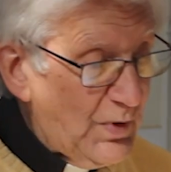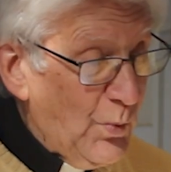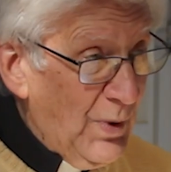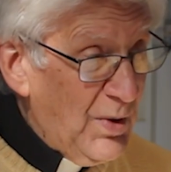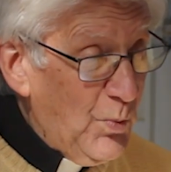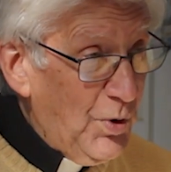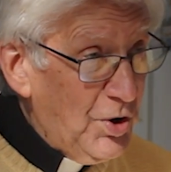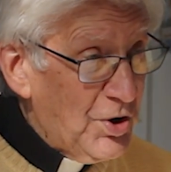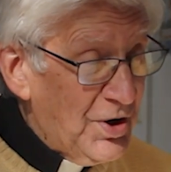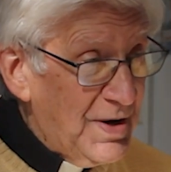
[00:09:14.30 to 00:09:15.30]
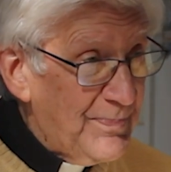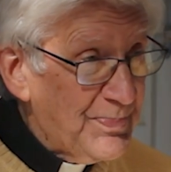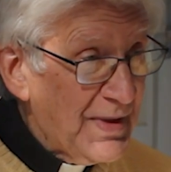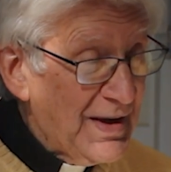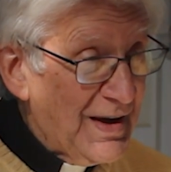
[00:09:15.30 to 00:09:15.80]
when
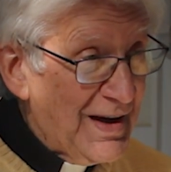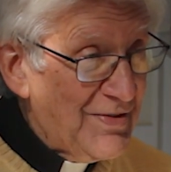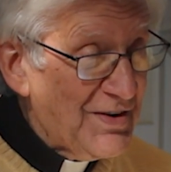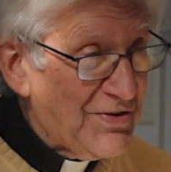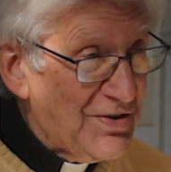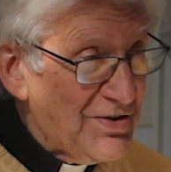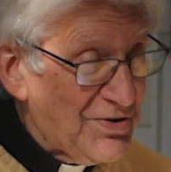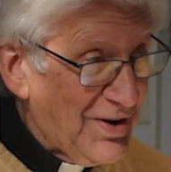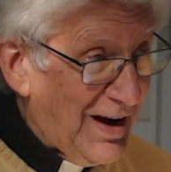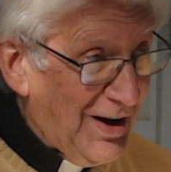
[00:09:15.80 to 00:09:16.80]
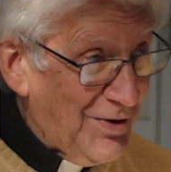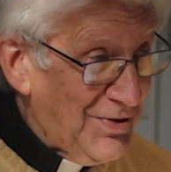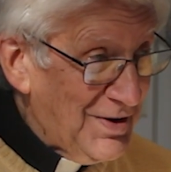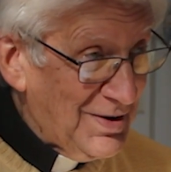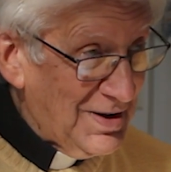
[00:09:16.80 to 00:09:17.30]
word, and this is how
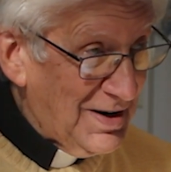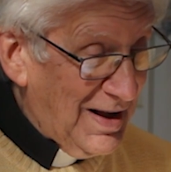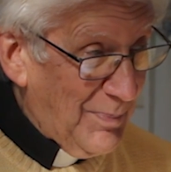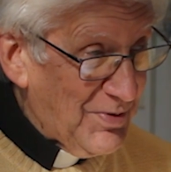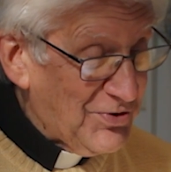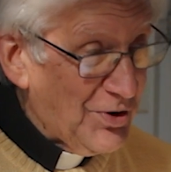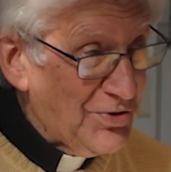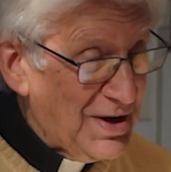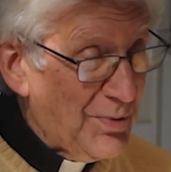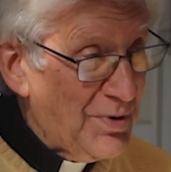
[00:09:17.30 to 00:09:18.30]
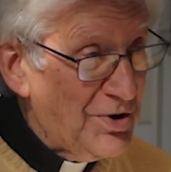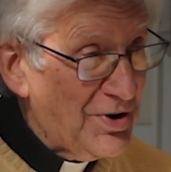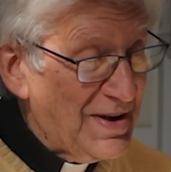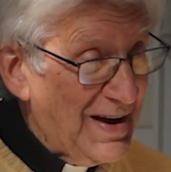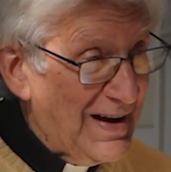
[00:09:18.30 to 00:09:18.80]
the little episode that we're
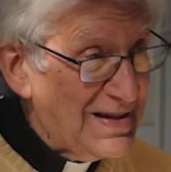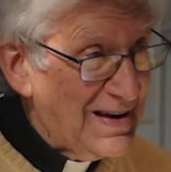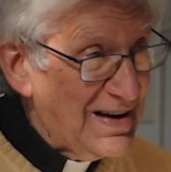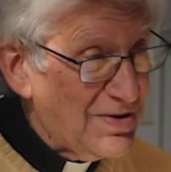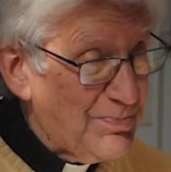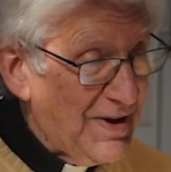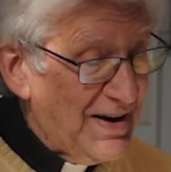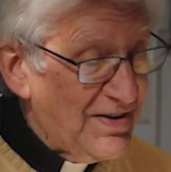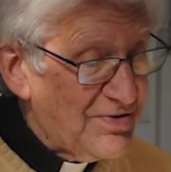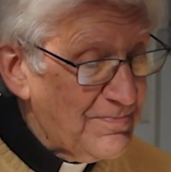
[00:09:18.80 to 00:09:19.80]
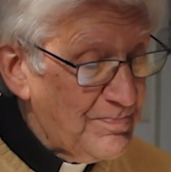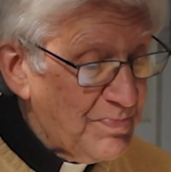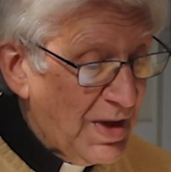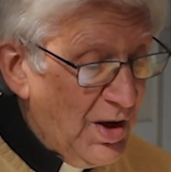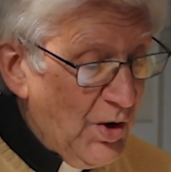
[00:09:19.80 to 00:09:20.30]
looking at takes place,
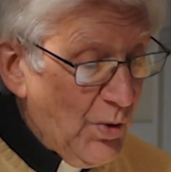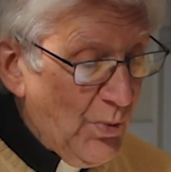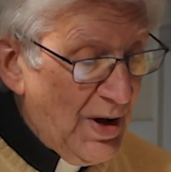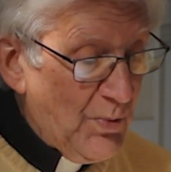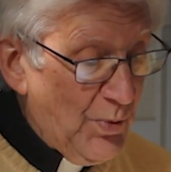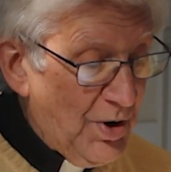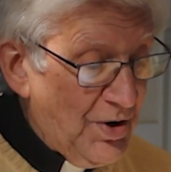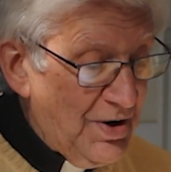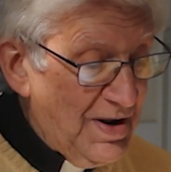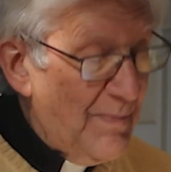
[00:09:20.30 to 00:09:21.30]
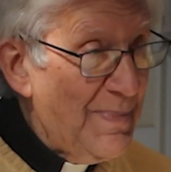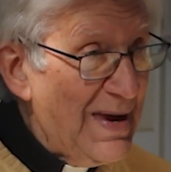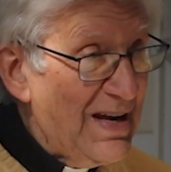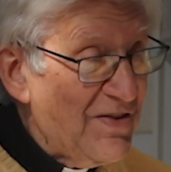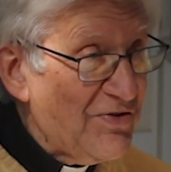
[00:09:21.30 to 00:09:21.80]
when word
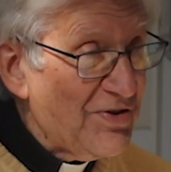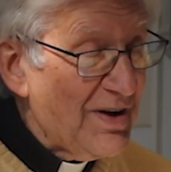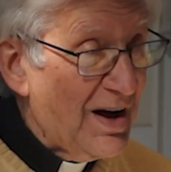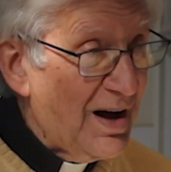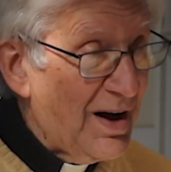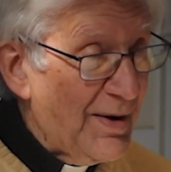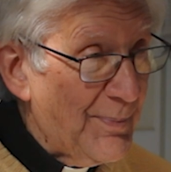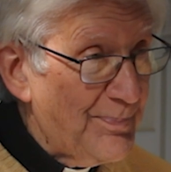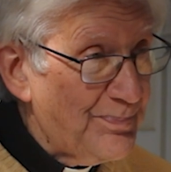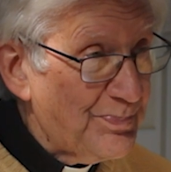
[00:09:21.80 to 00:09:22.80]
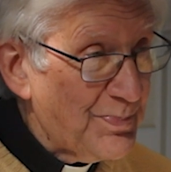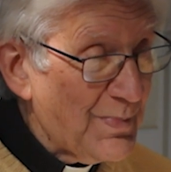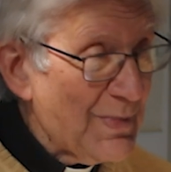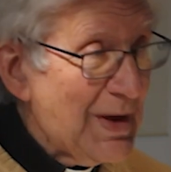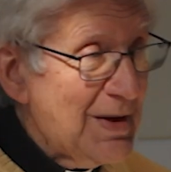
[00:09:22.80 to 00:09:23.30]
meets
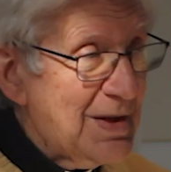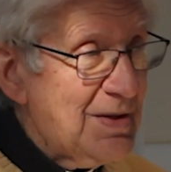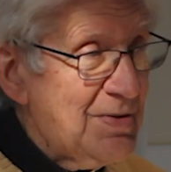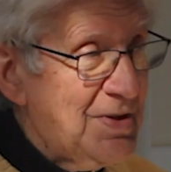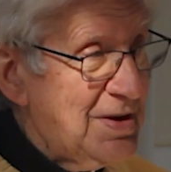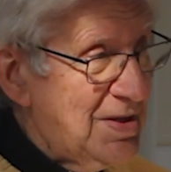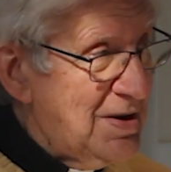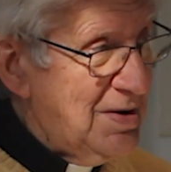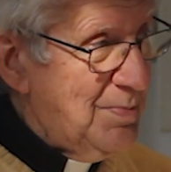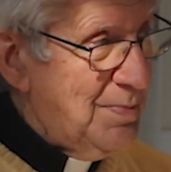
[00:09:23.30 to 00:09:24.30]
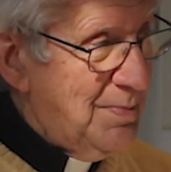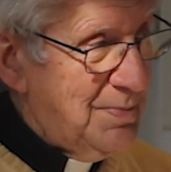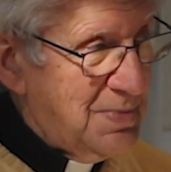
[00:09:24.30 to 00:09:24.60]
the